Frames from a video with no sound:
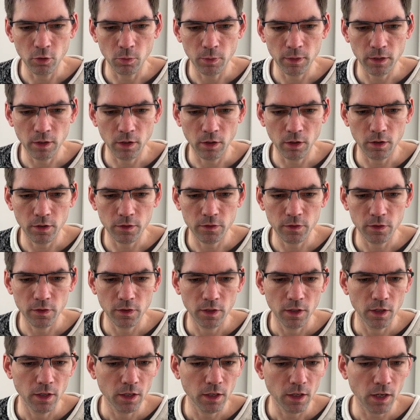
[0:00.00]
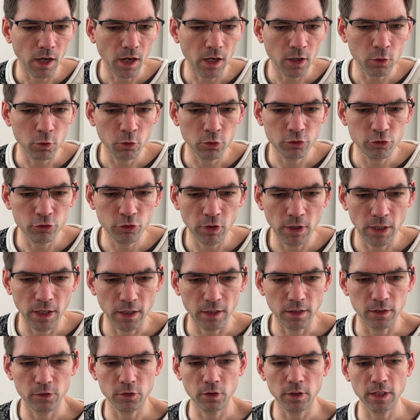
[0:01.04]
We got Cargo
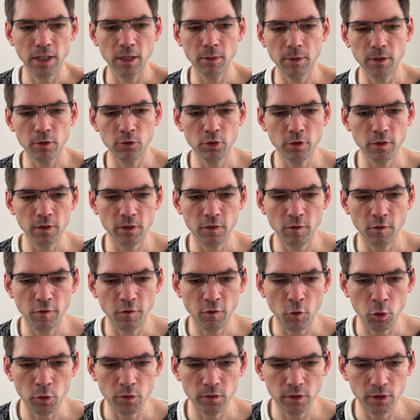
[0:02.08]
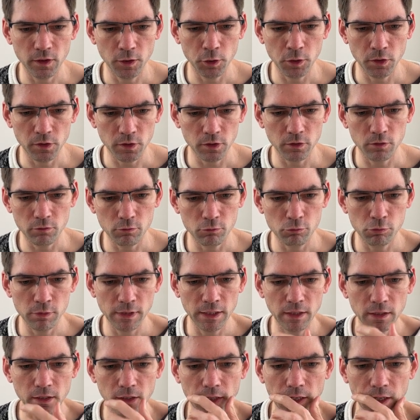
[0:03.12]
Train. So it came out in 2014 as
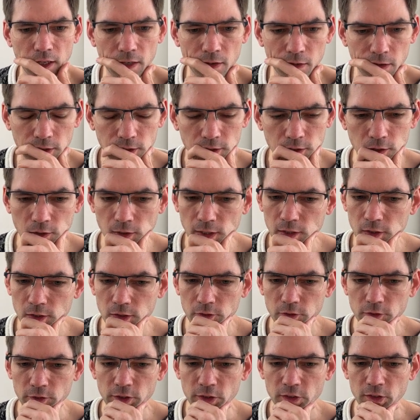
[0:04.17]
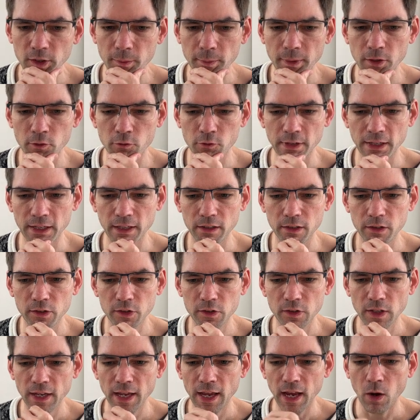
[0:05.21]
quite a decent amount of
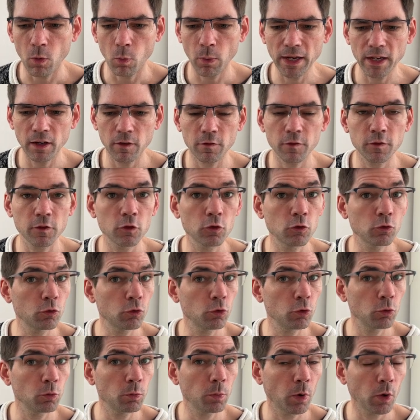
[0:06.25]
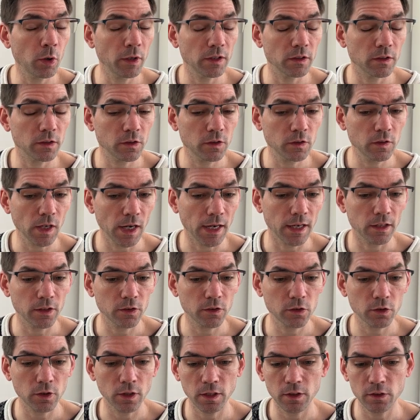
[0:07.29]
ratings, a weight of 2.6,
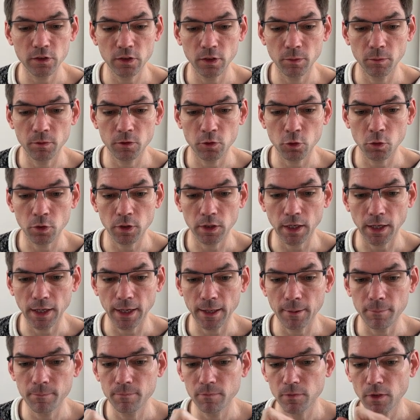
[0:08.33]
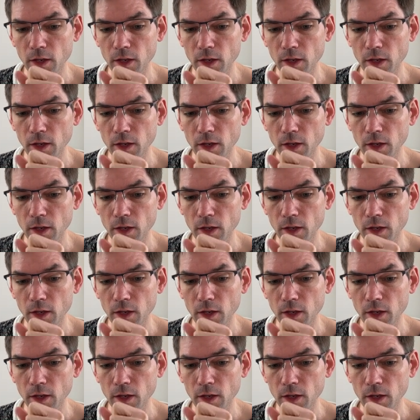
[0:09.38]
so that seems okay.